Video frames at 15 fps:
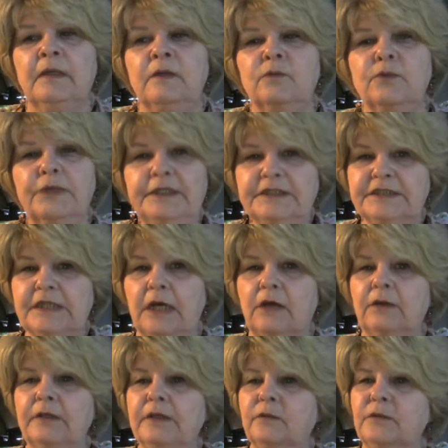
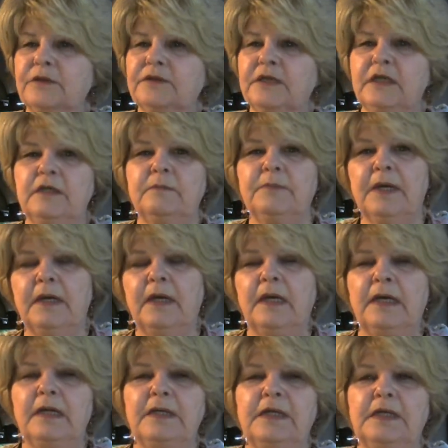reselling with
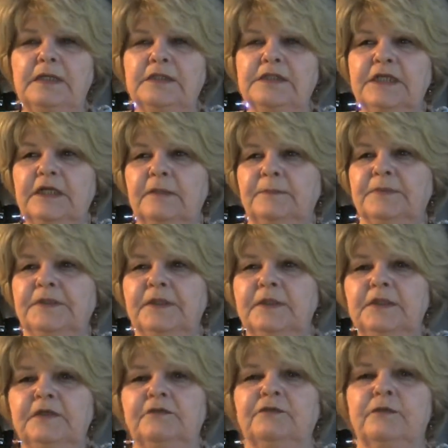eBay and tips and
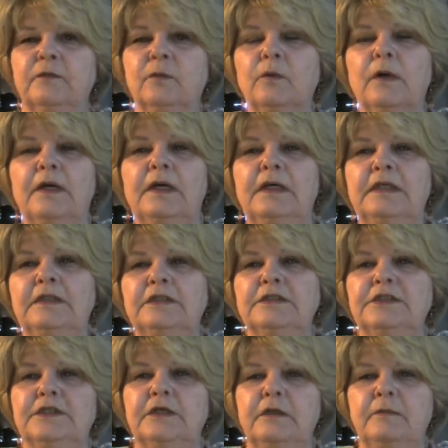different ways
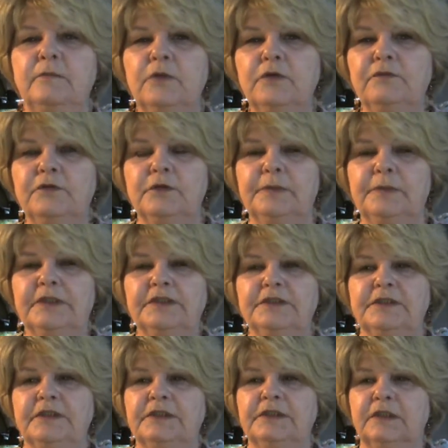to move your
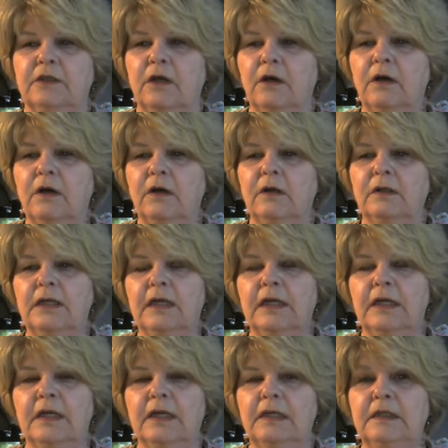business along.
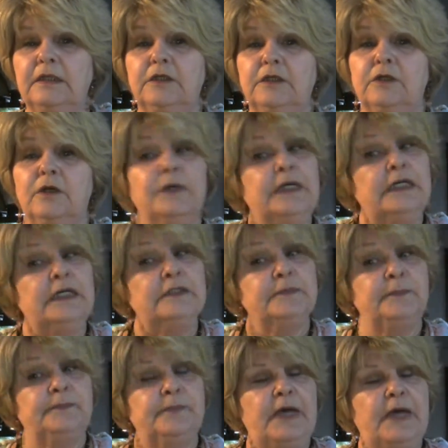And, you know,
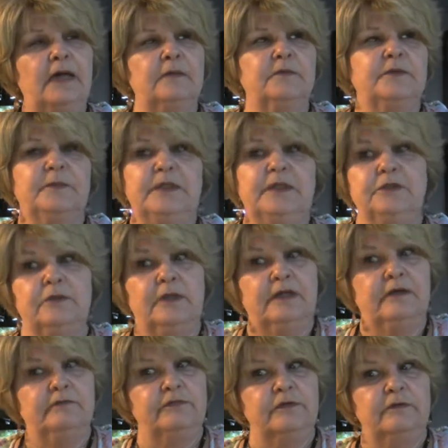Adam's been doing
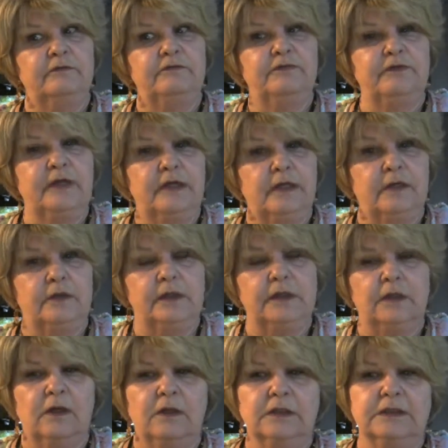it for a very
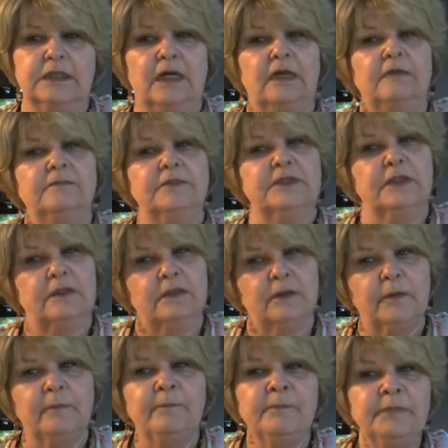long time.
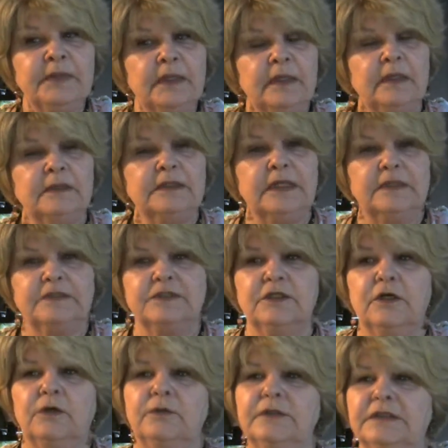So he does
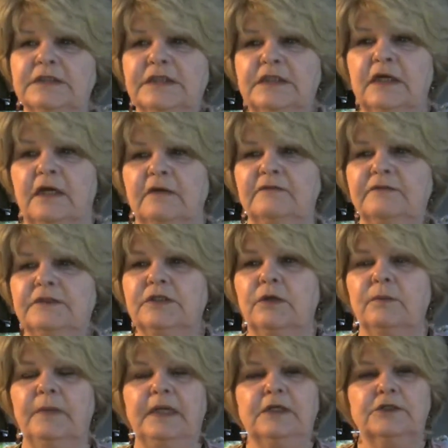know his stuff. So
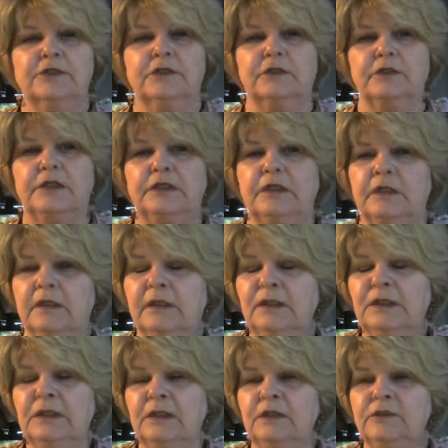make sure you
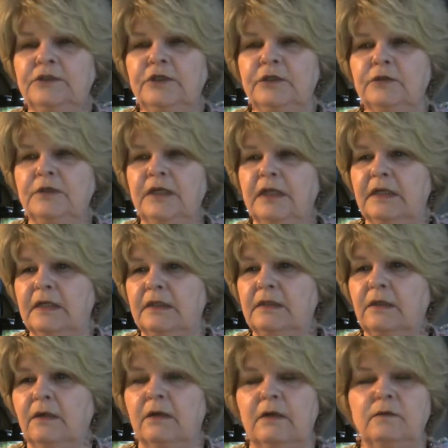tune in
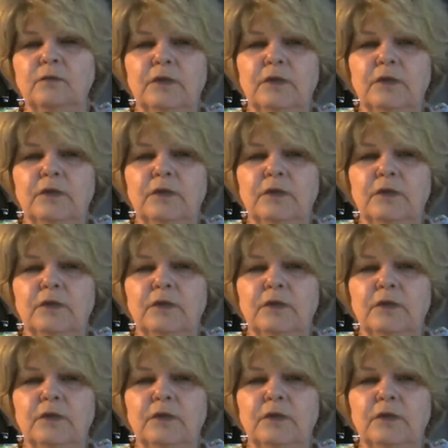on